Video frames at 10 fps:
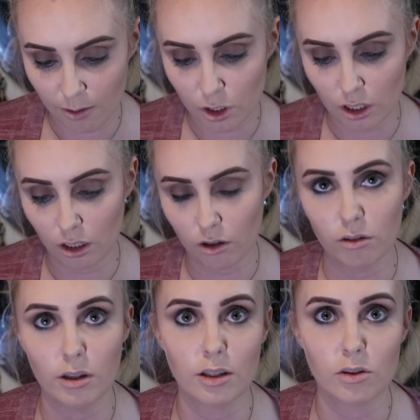I'm just going to
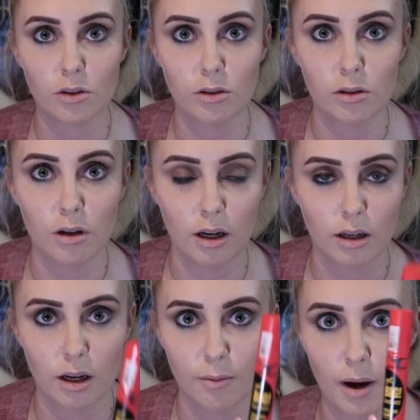go and do
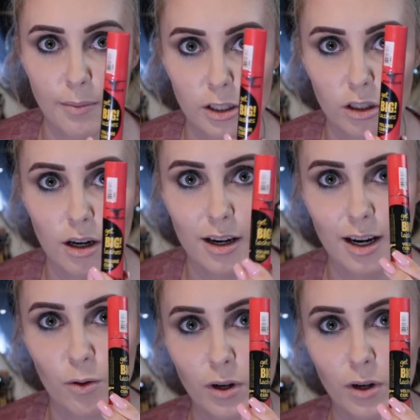my mascara.